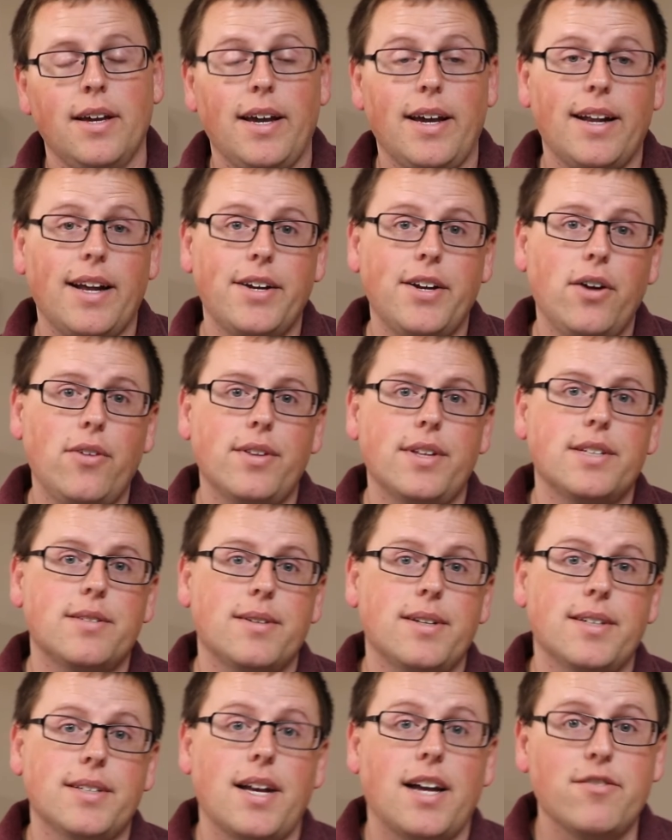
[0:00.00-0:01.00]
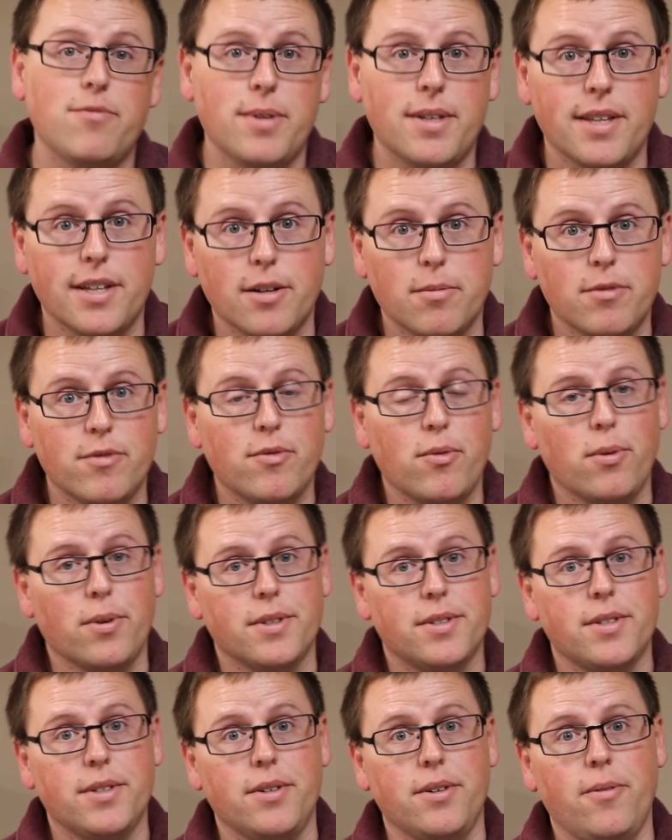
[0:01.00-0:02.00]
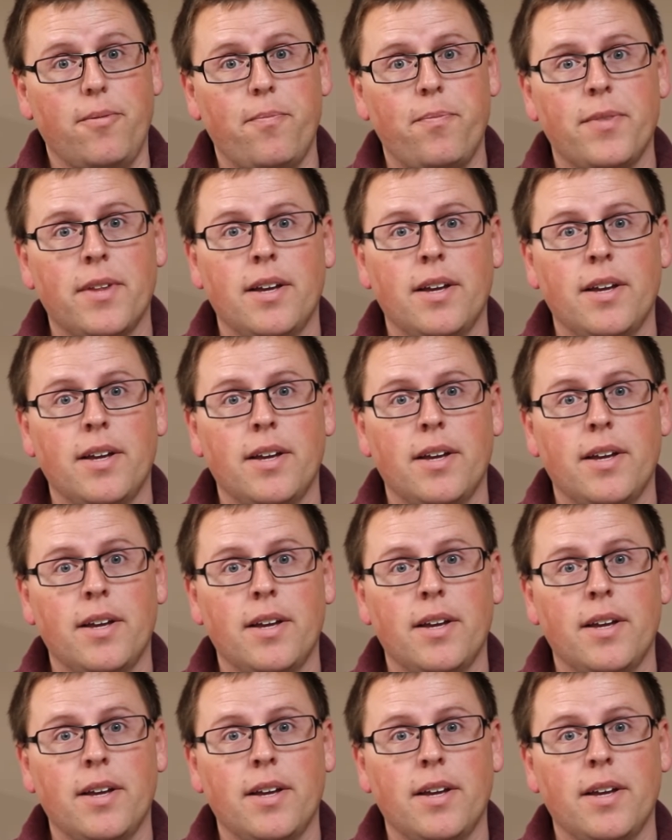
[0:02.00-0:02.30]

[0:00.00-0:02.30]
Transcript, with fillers: And I know this because I've been there before too.